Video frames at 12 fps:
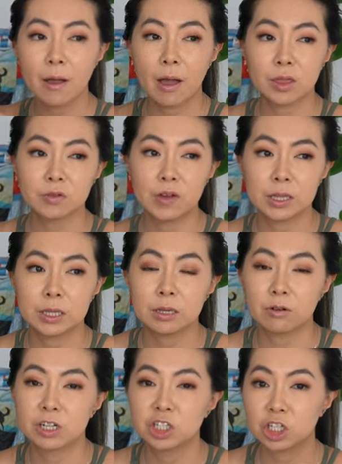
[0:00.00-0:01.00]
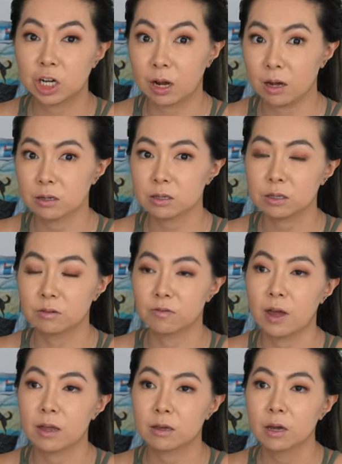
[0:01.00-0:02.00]
And the fact that there are chunks of
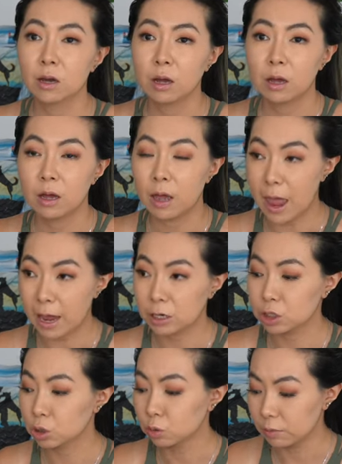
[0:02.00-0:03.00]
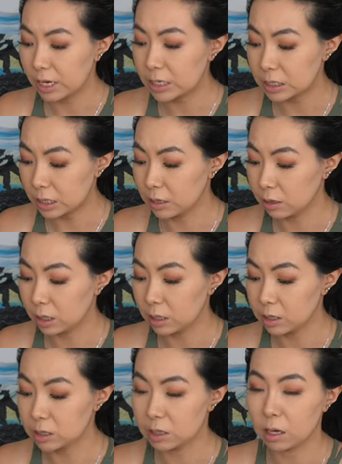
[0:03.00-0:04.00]
like actual meat in
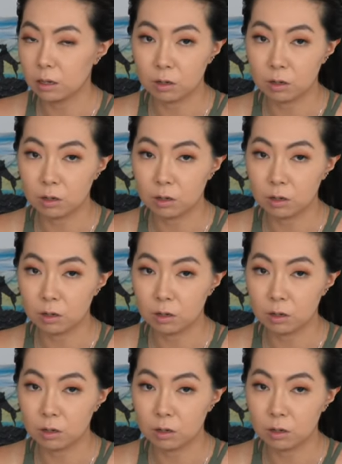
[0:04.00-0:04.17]
this,